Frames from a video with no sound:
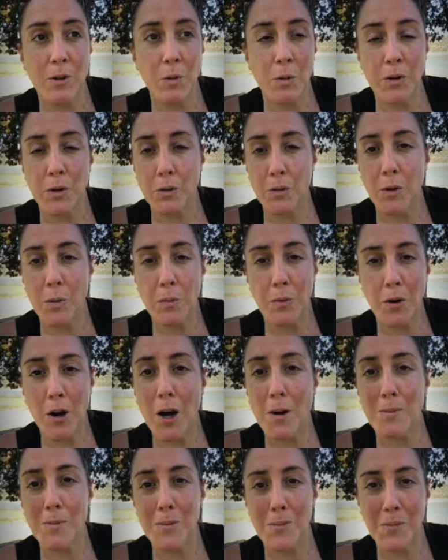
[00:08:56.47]
quote unquote
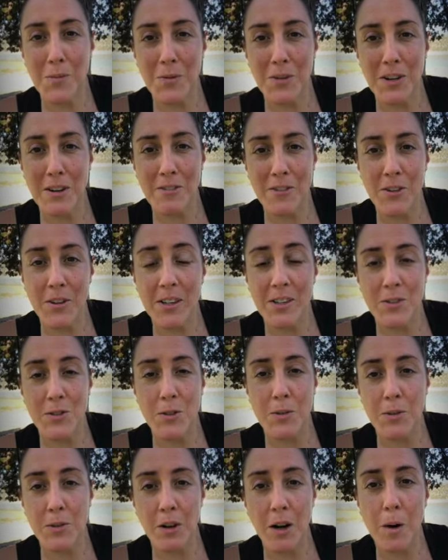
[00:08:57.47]
problem or whatever,
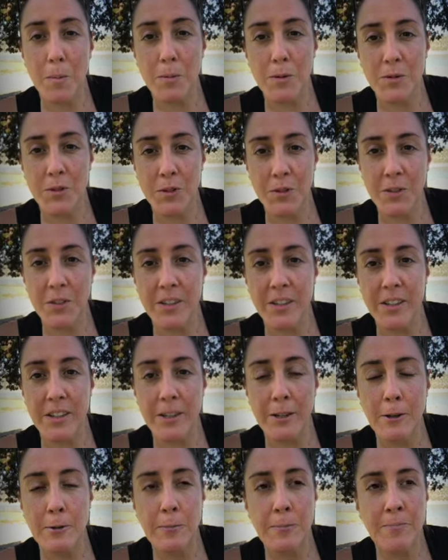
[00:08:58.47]
into an opportunity
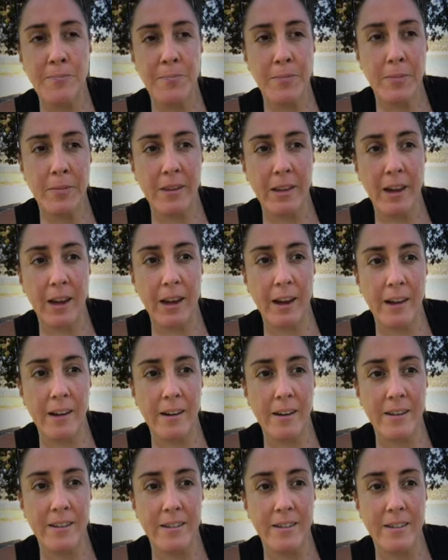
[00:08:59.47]

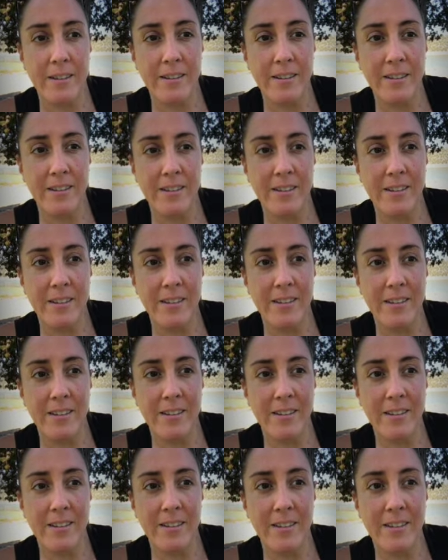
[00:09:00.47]
and
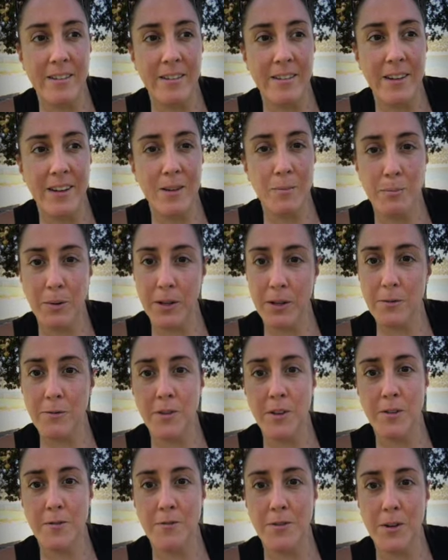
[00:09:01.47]

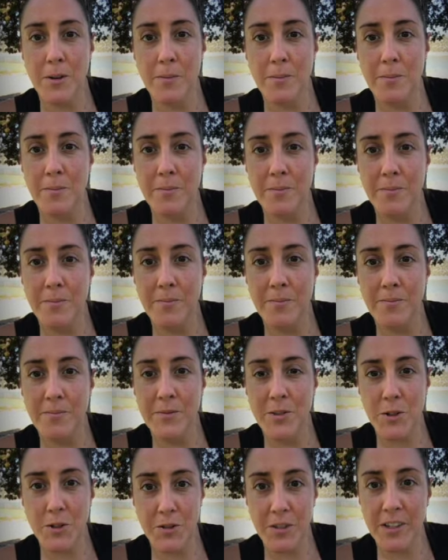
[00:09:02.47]
benefit from
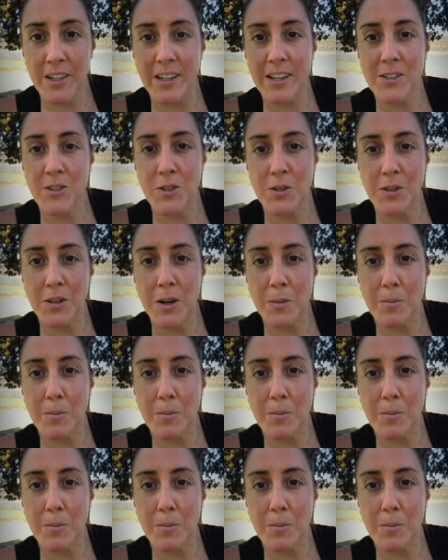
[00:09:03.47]
turning it into an